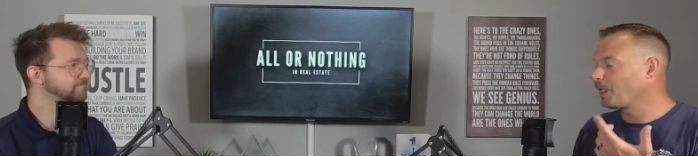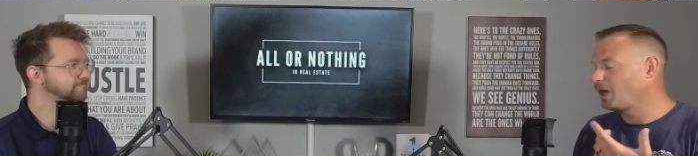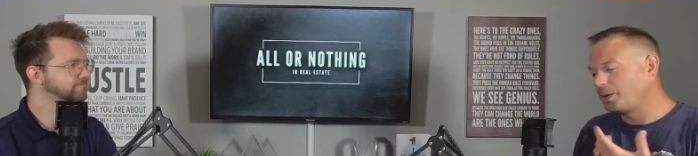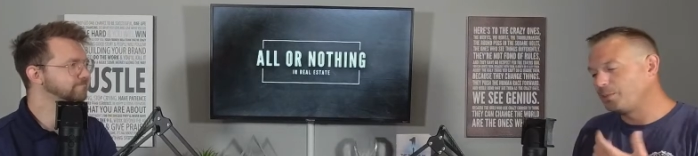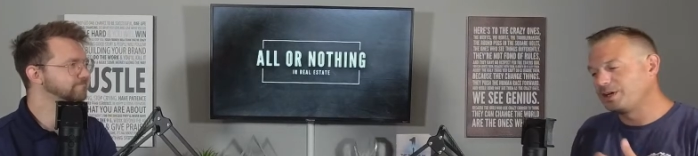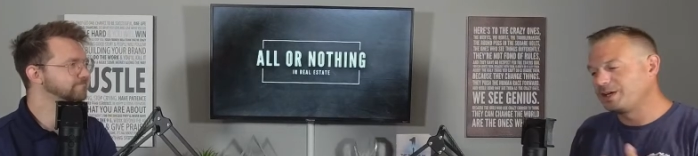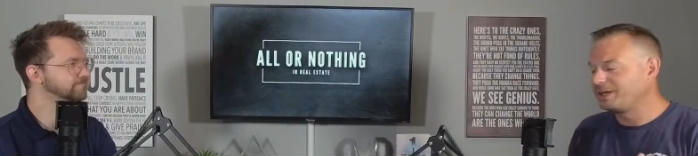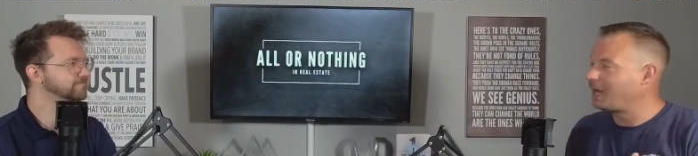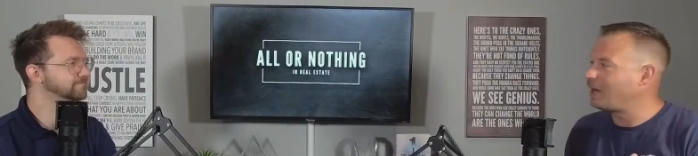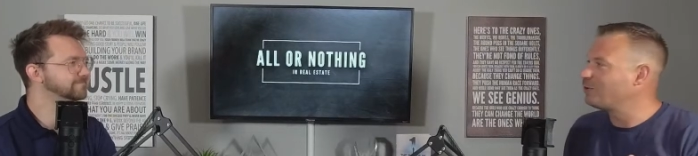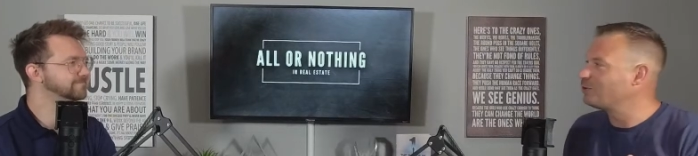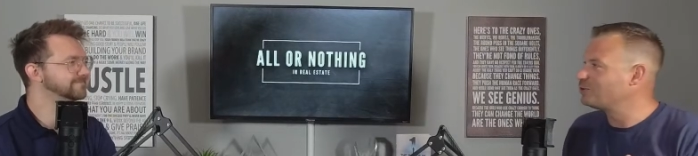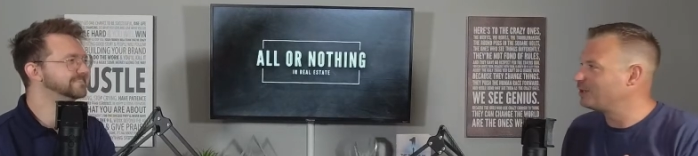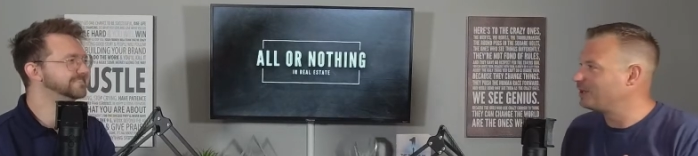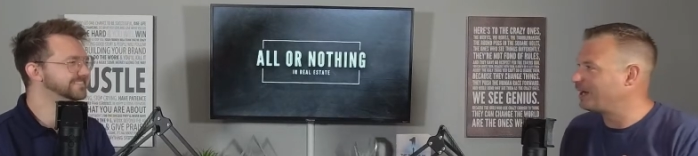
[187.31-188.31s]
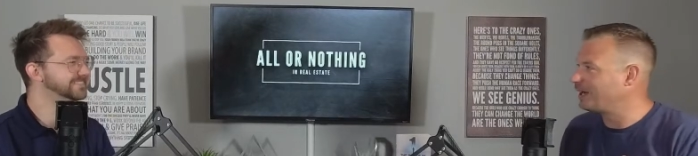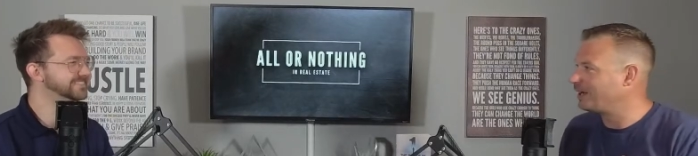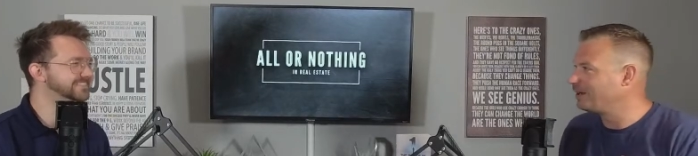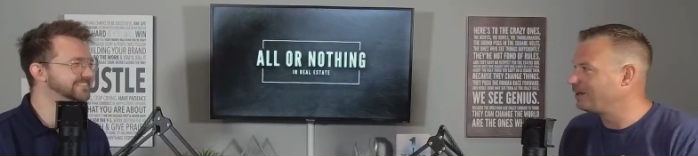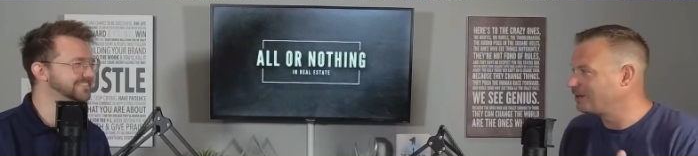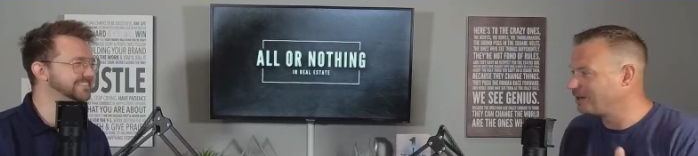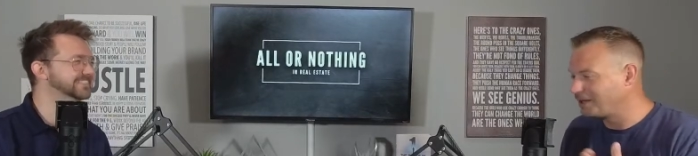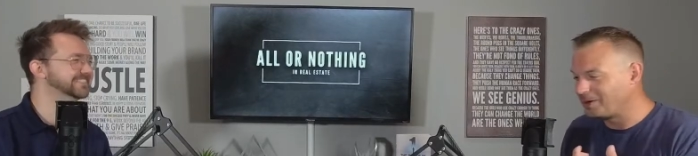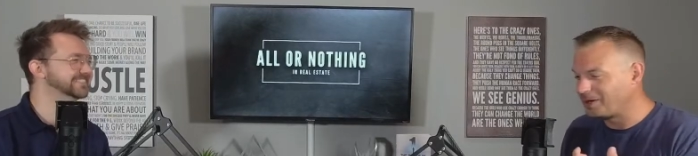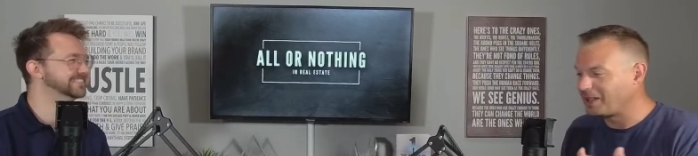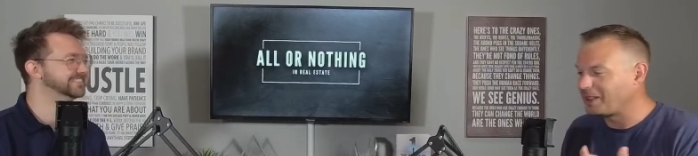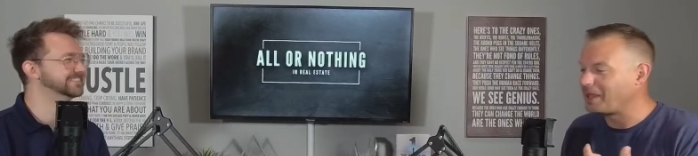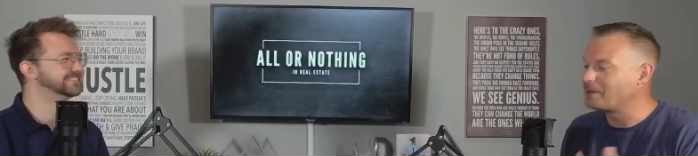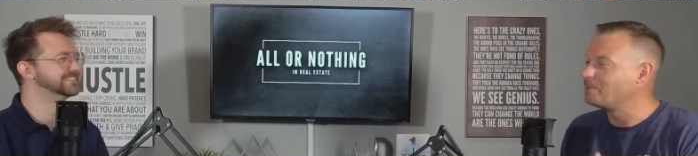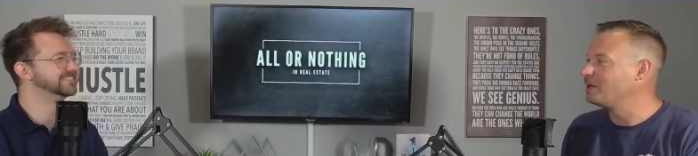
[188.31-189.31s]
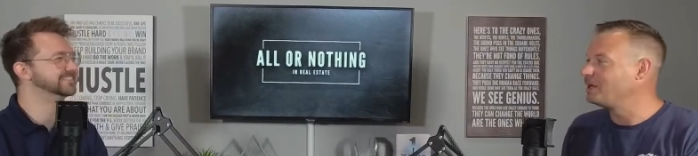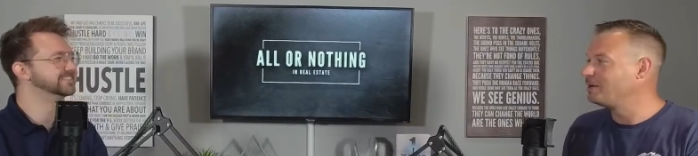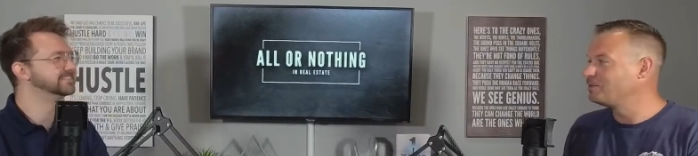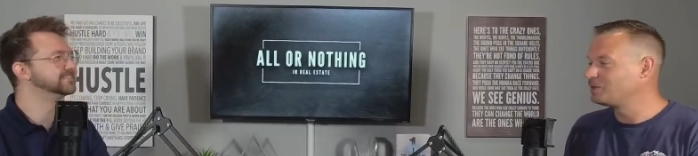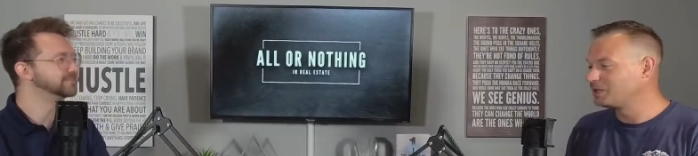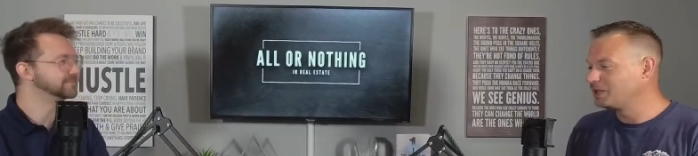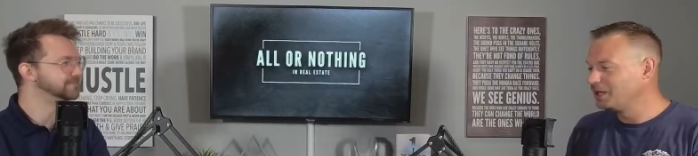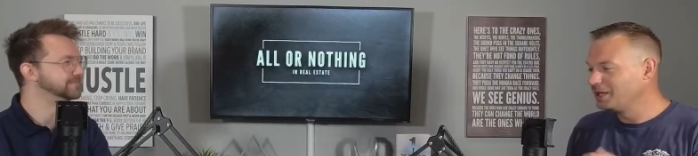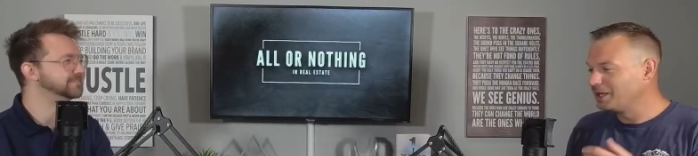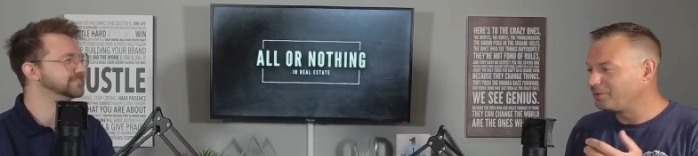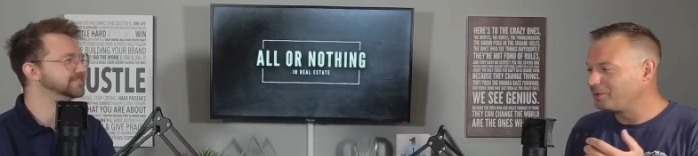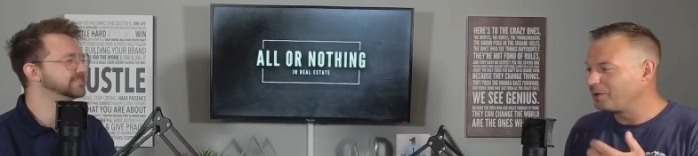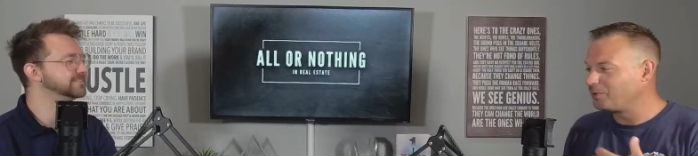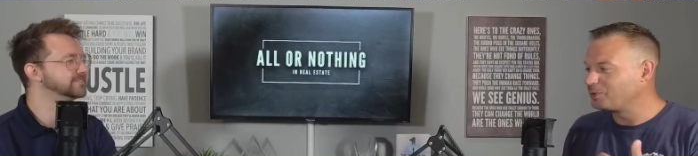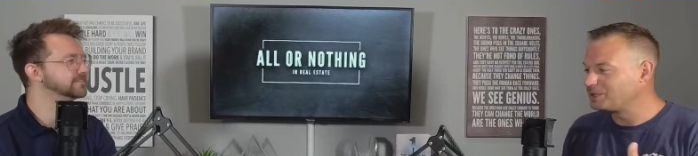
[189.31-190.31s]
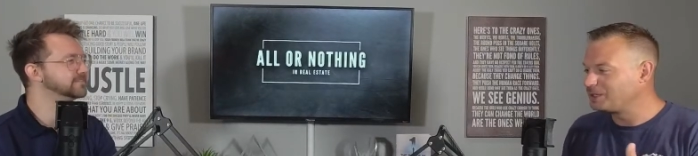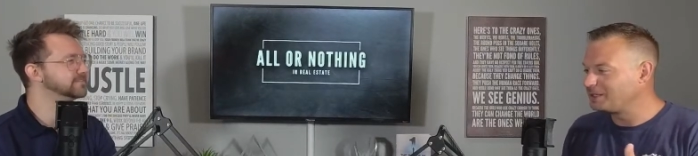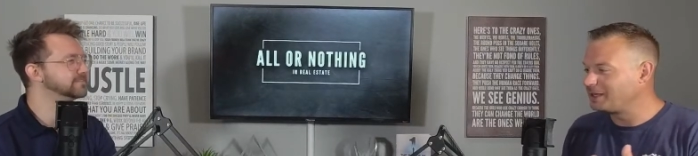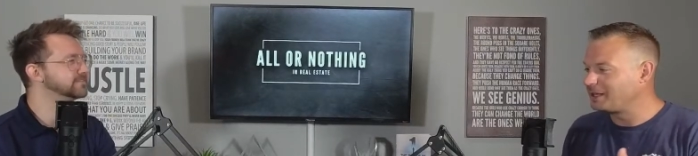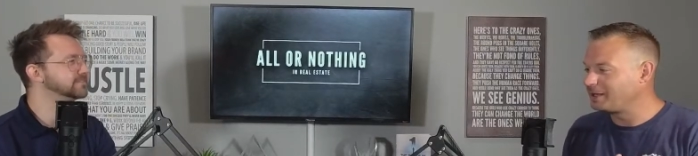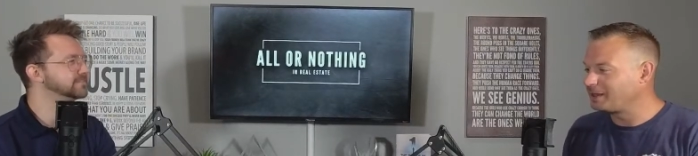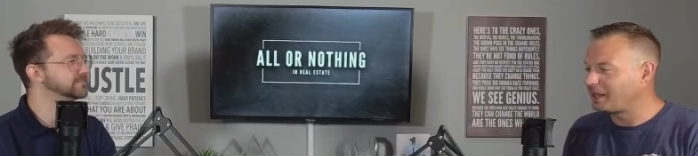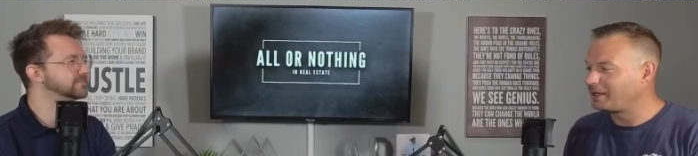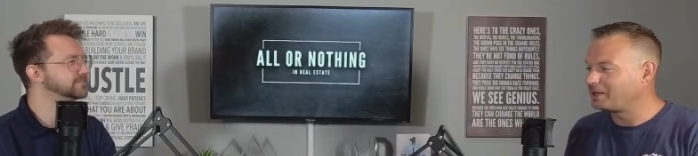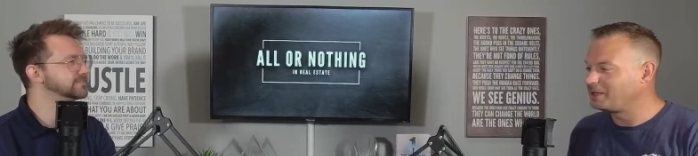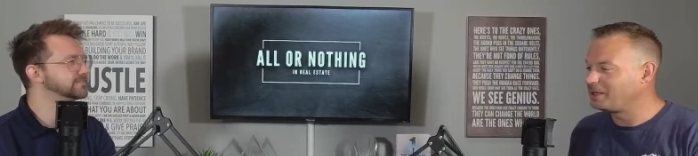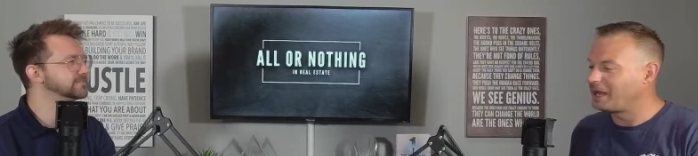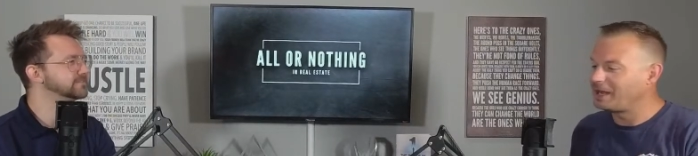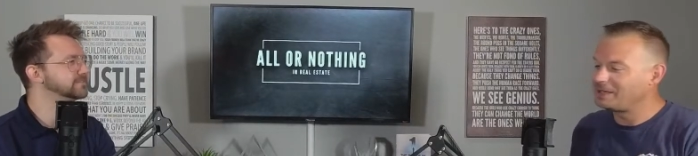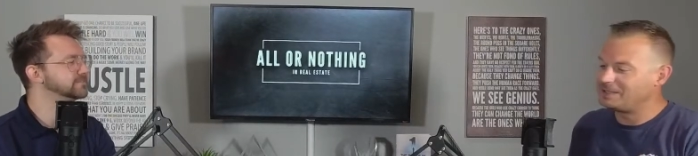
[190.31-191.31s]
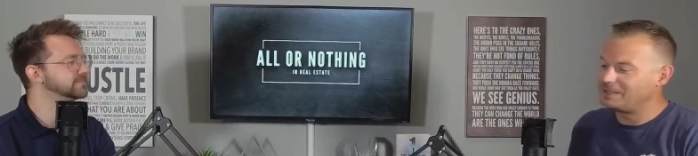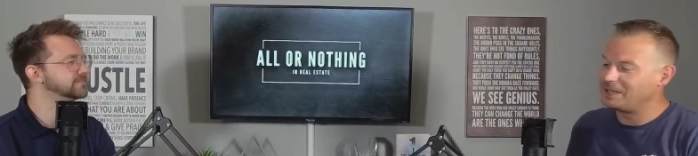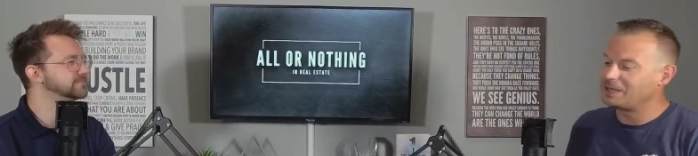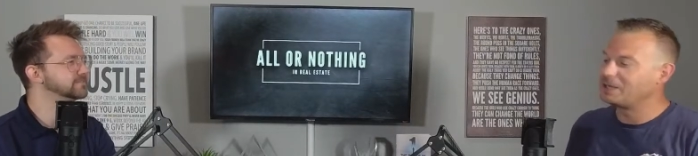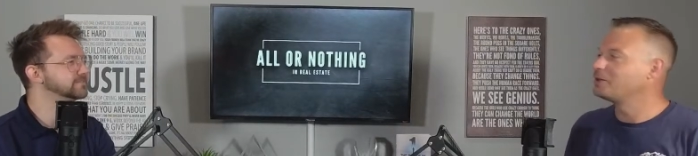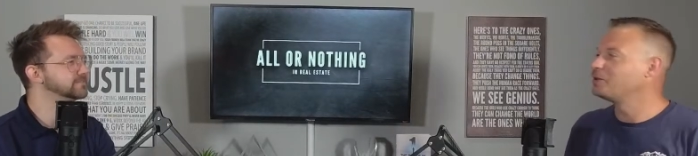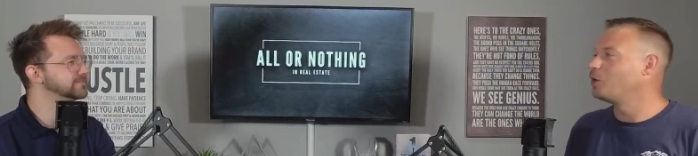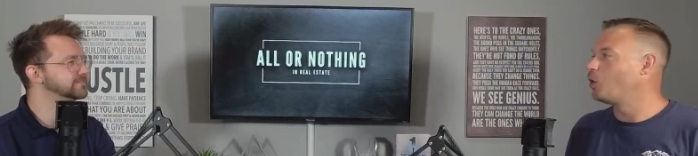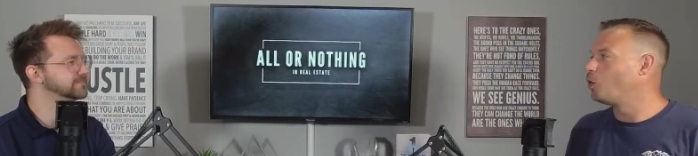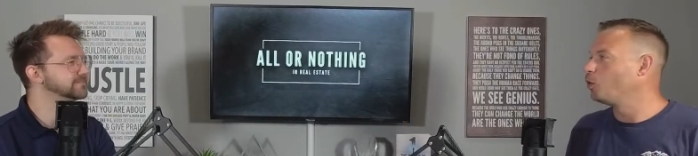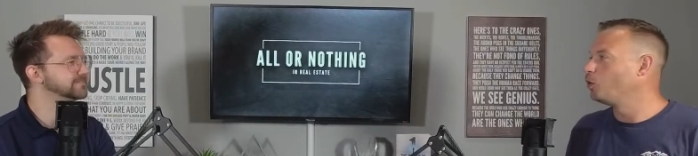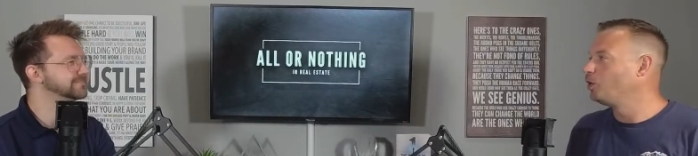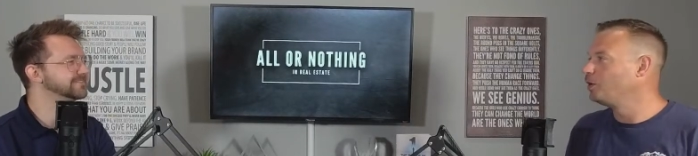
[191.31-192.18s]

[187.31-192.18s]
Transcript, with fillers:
Speaker 1: I'm an analogy guy. Uh, I like memes. Mm-hmm. Have you ever seen that like guy digging gold?